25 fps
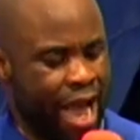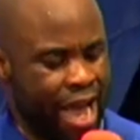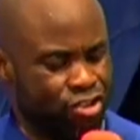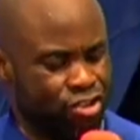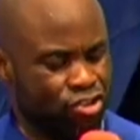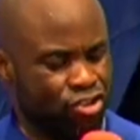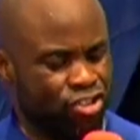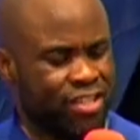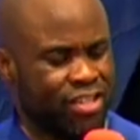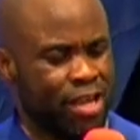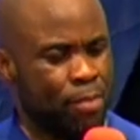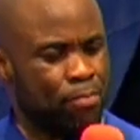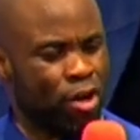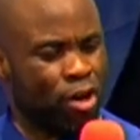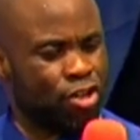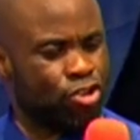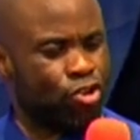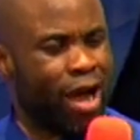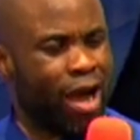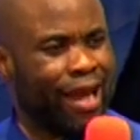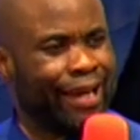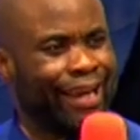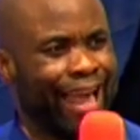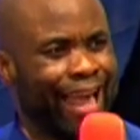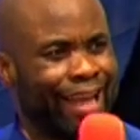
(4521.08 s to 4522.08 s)
you say, but you are
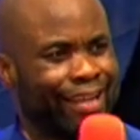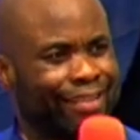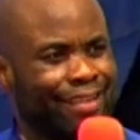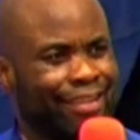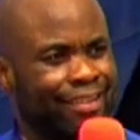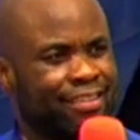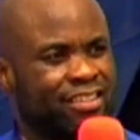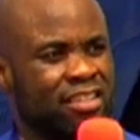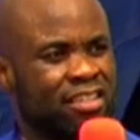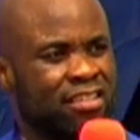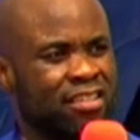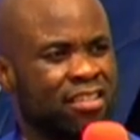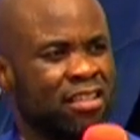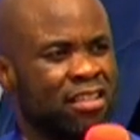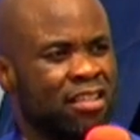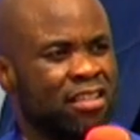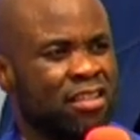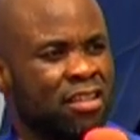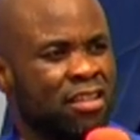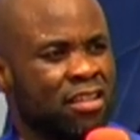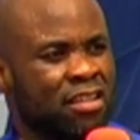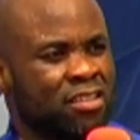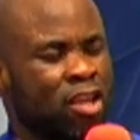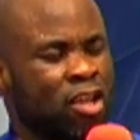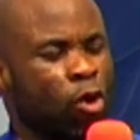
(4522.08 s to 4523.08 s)
like this.
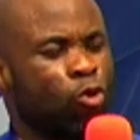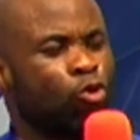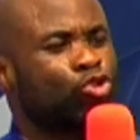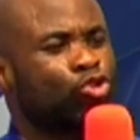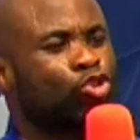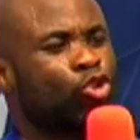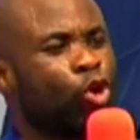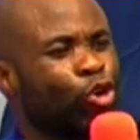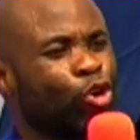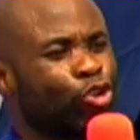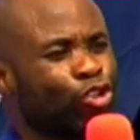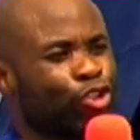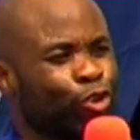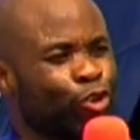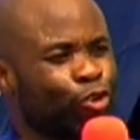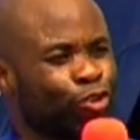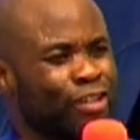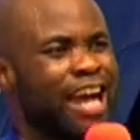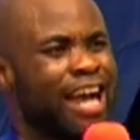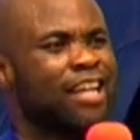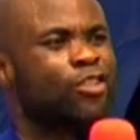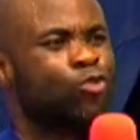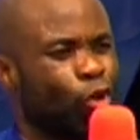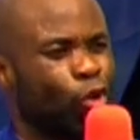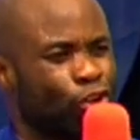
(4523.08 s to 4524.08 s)
Say, who told you?
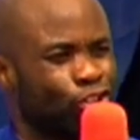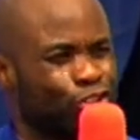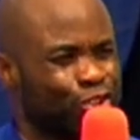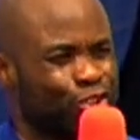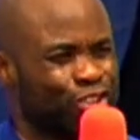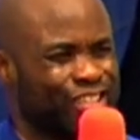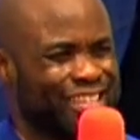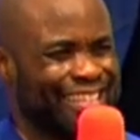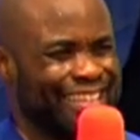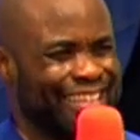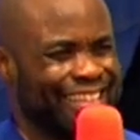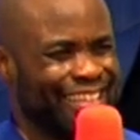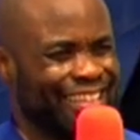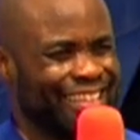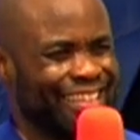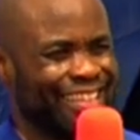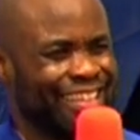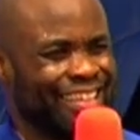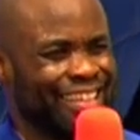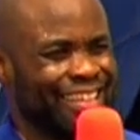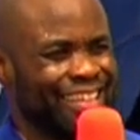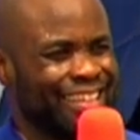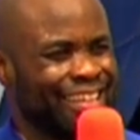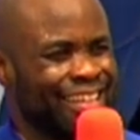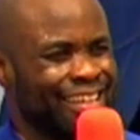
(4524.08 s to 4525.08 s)
That's what you see.
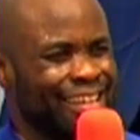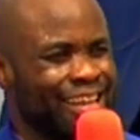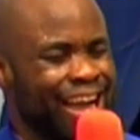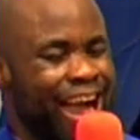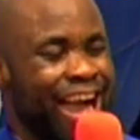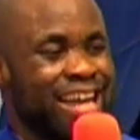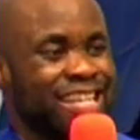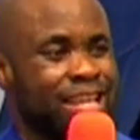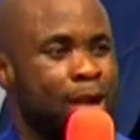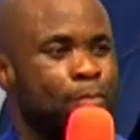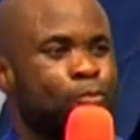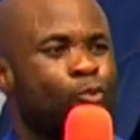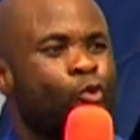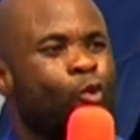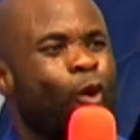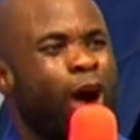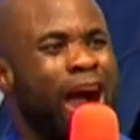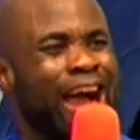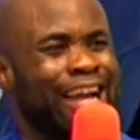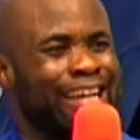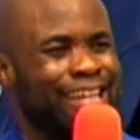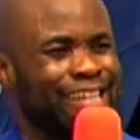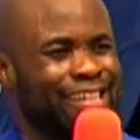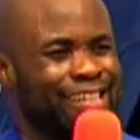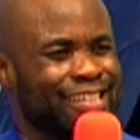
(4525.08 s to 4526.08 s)
I am
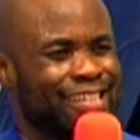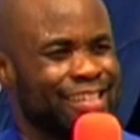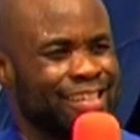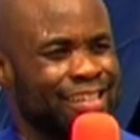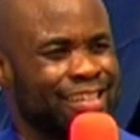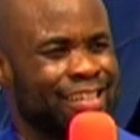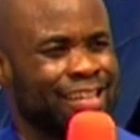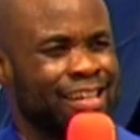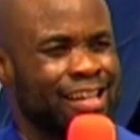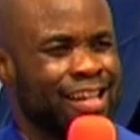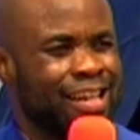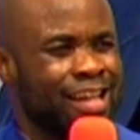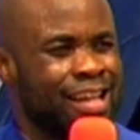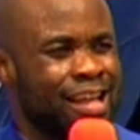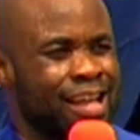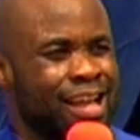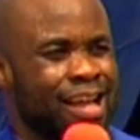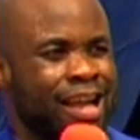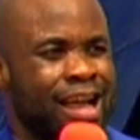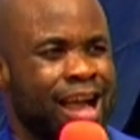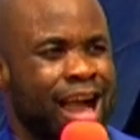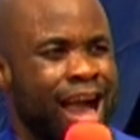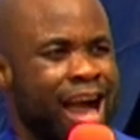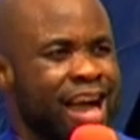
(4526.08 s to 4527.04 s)
wide. I